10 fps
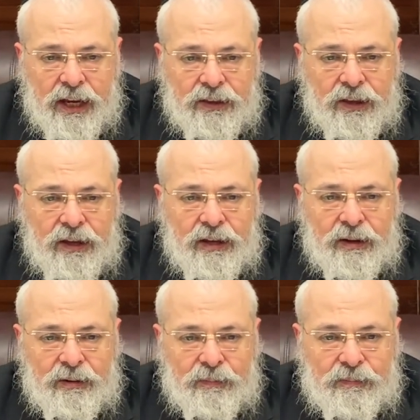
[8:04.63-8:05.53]
the
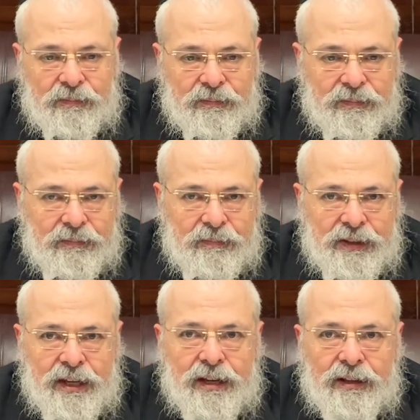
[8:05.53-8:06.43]

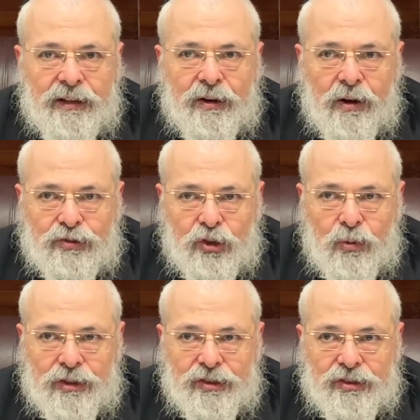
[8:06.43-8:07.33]
particular
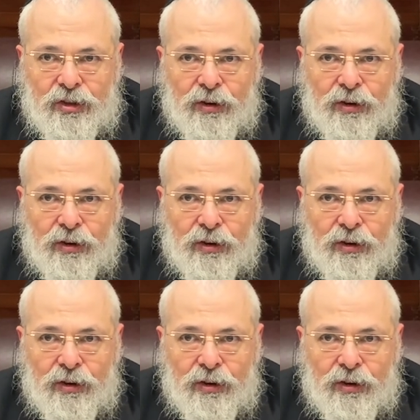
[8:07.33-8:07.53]
consequences